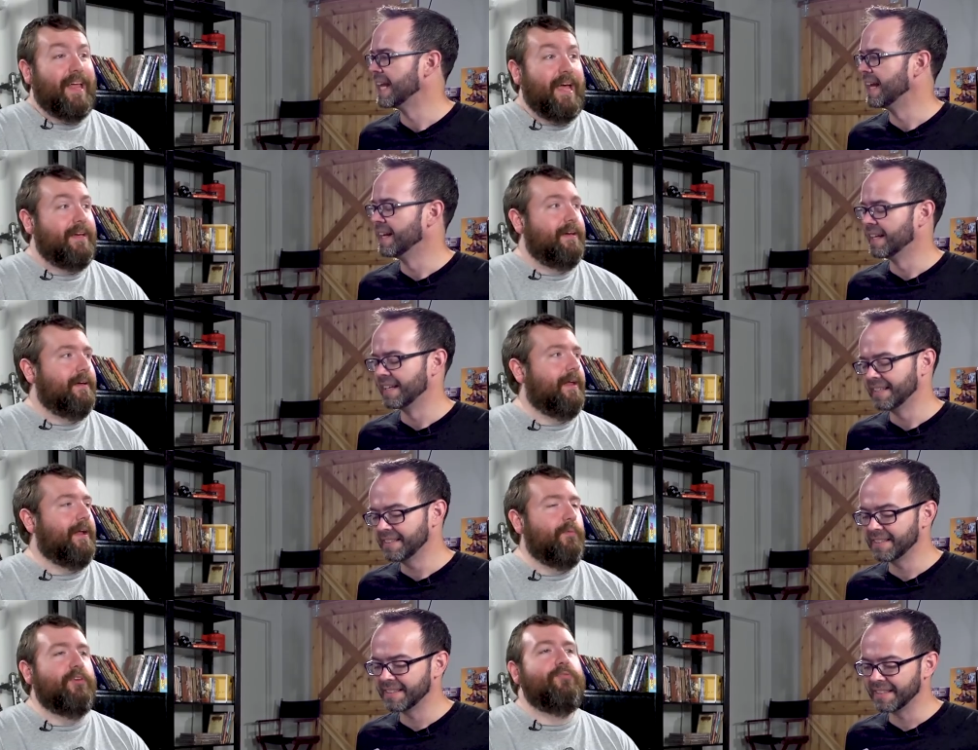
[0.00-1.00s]
Speaker 1: like,
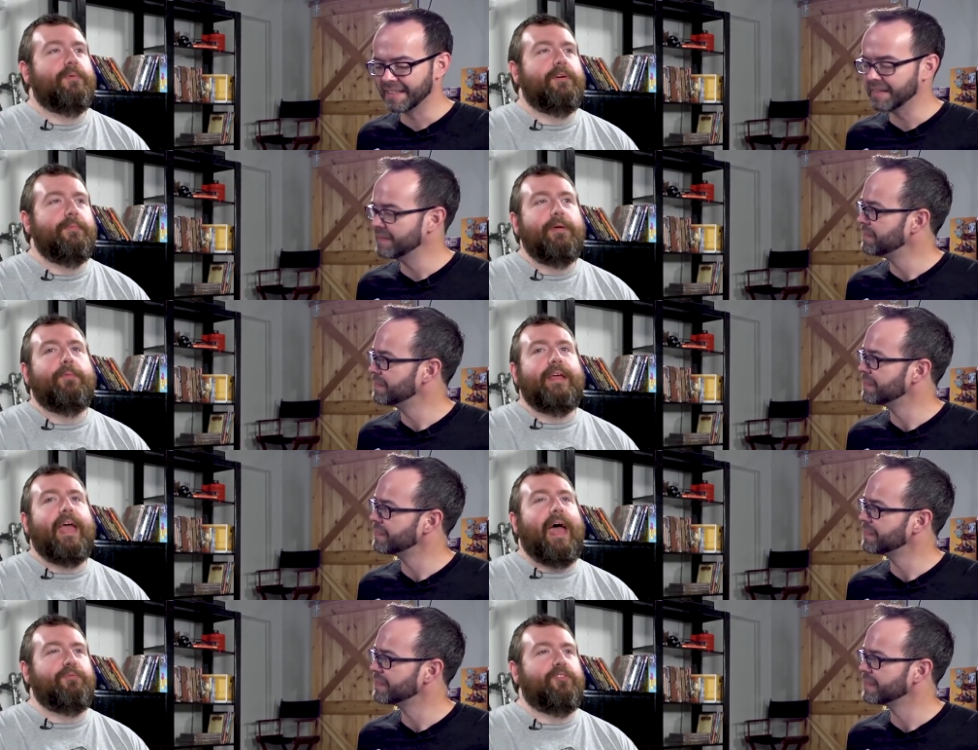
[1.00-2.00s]
and I wish could be
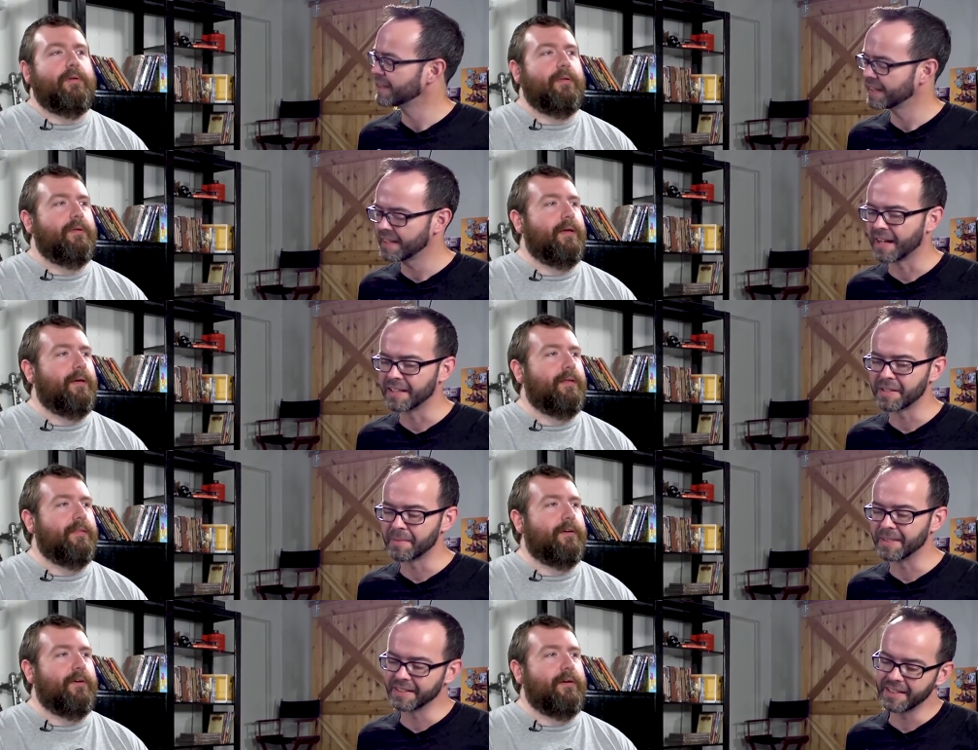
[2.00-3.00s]
recaptured.
Speaker 2: Yeah, uh, it, in
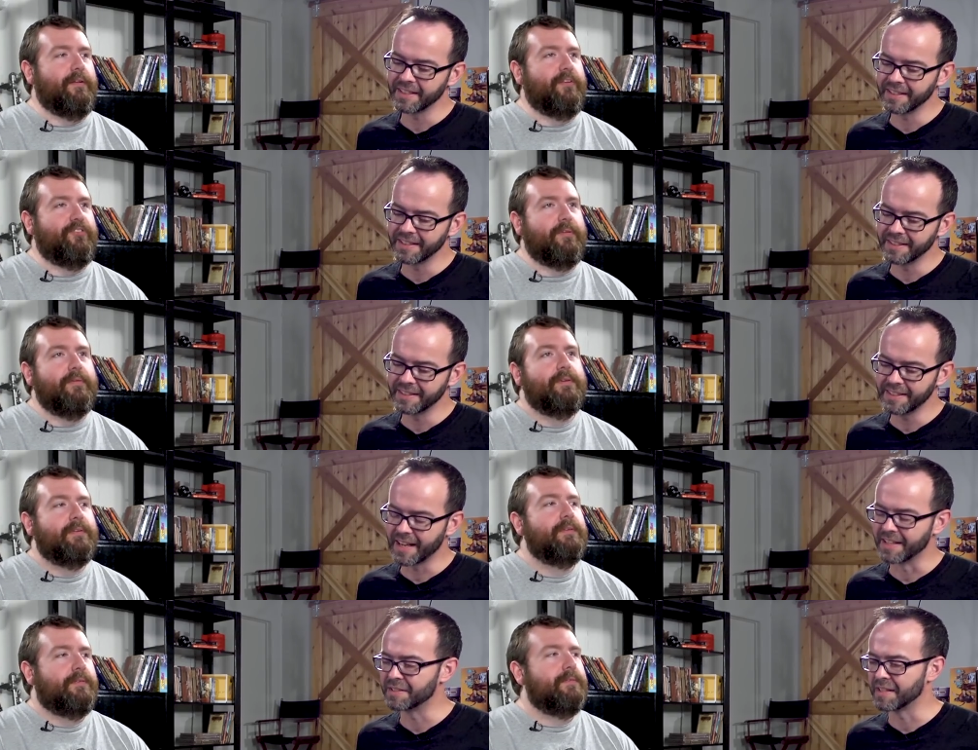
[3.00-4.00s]
I mean, the current edition.
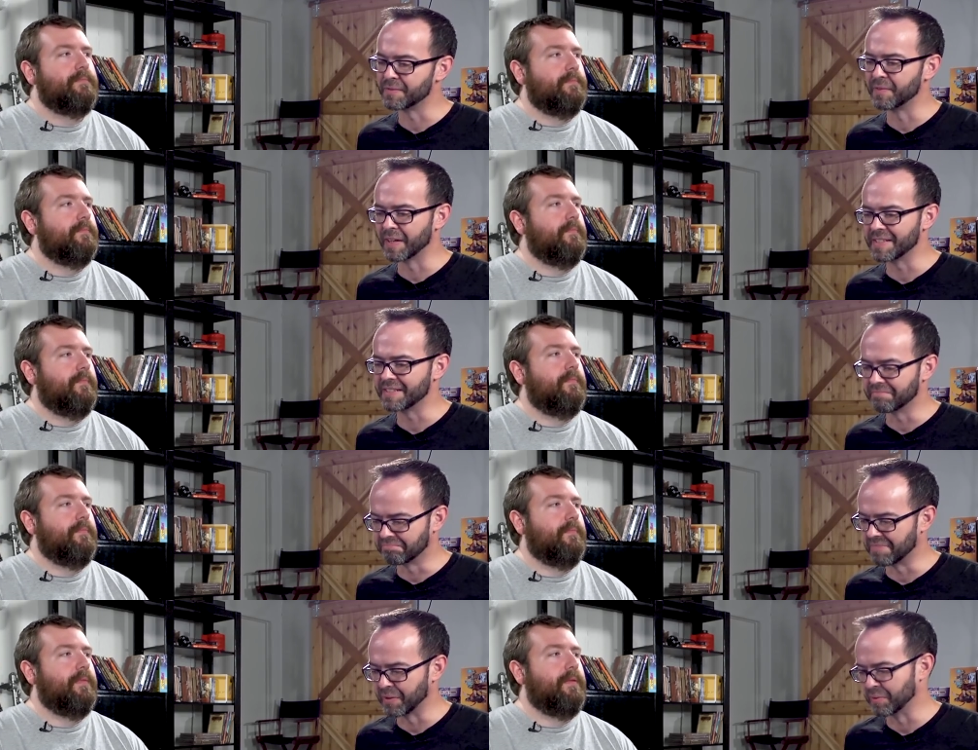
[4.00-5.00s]
Yeah, it's it's very.
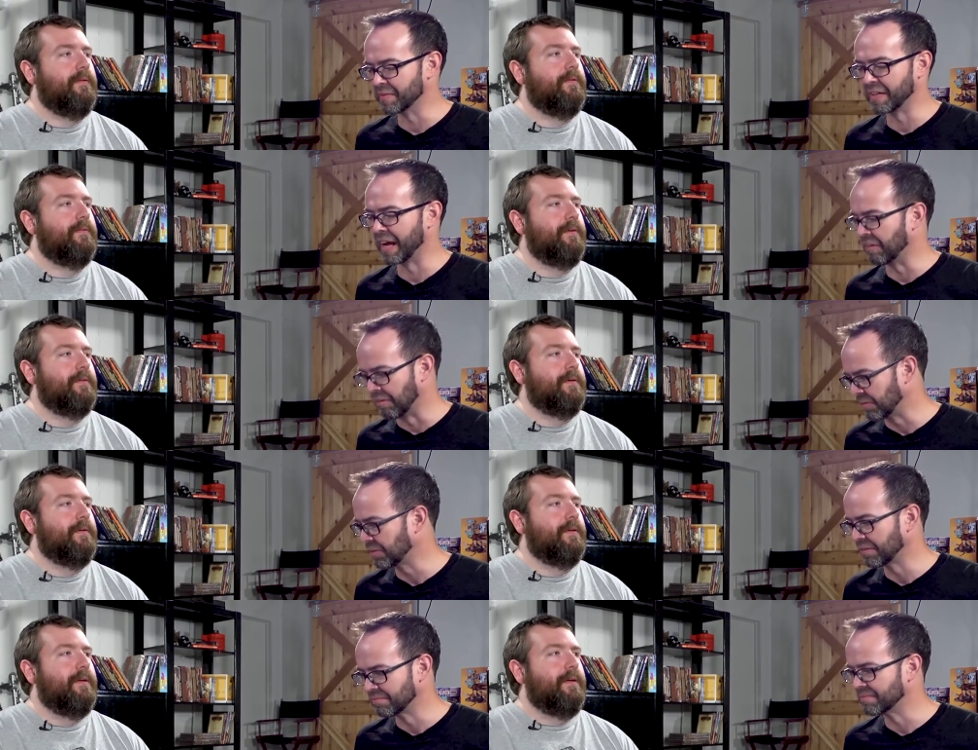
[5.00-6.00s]
Tales of the Dying
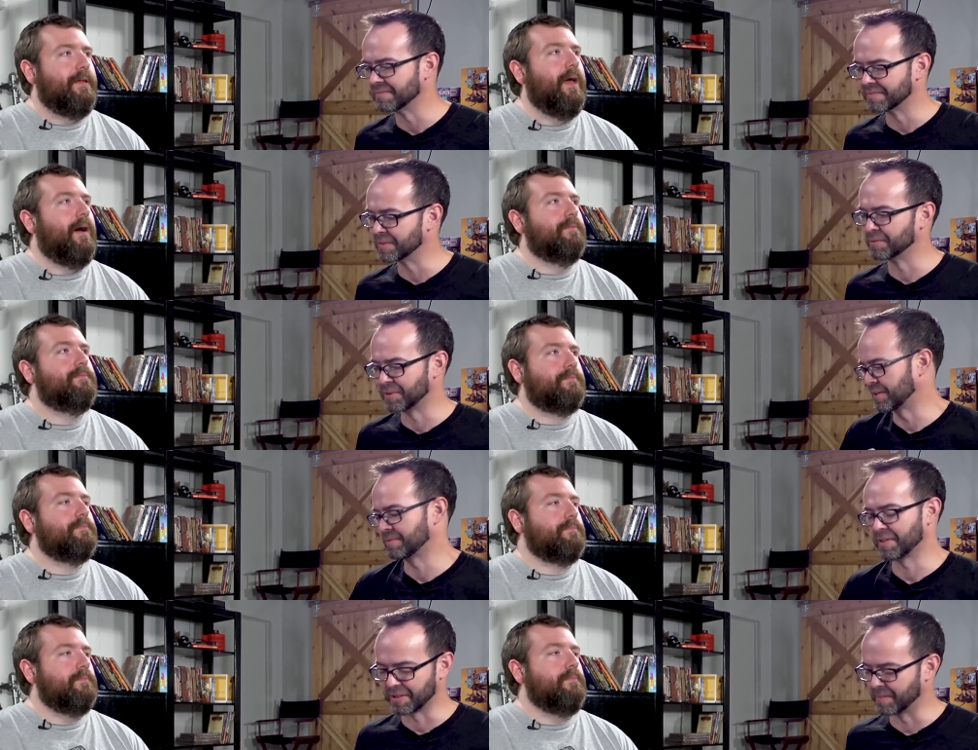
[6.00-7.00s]
Earth. Yeah. You know, we
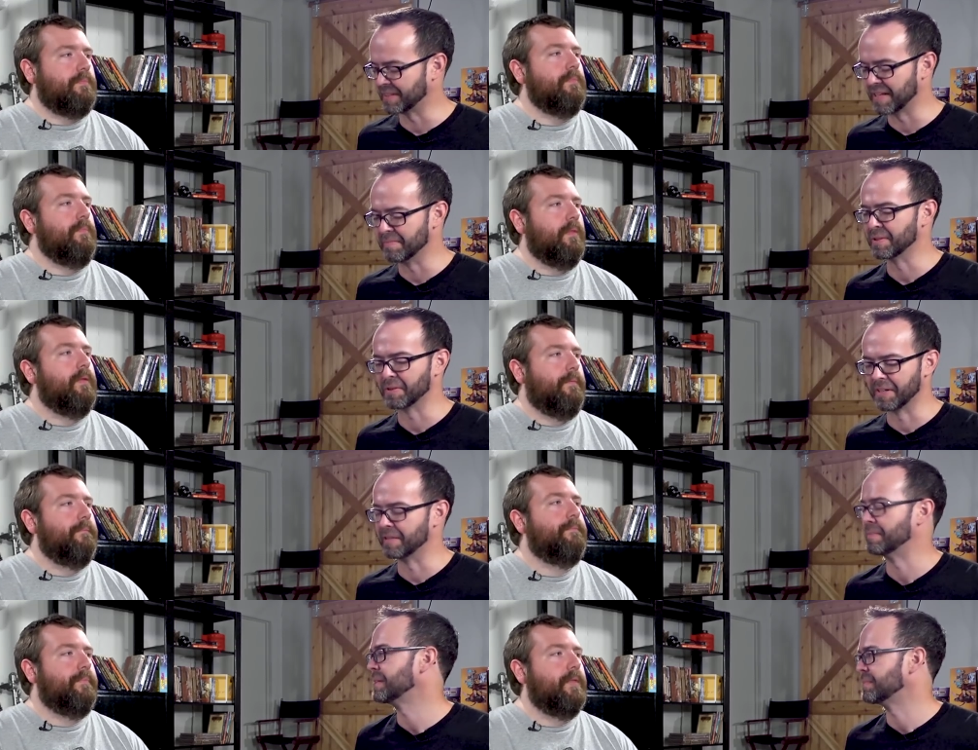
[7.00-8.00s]
talk, talked about that book
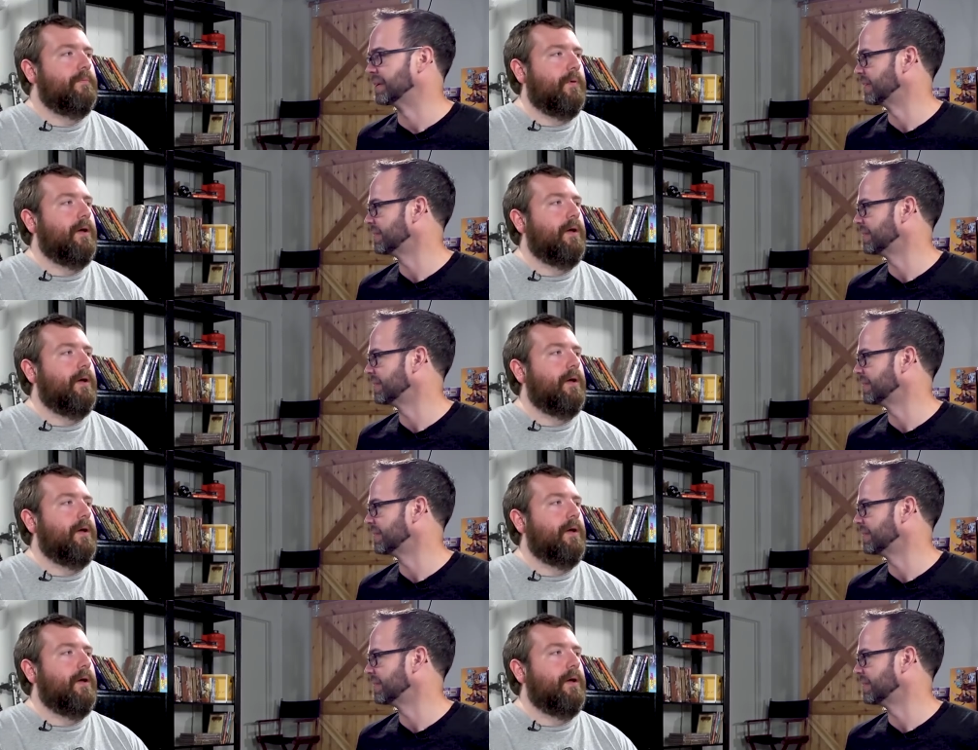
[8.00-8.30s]
quite a bit, but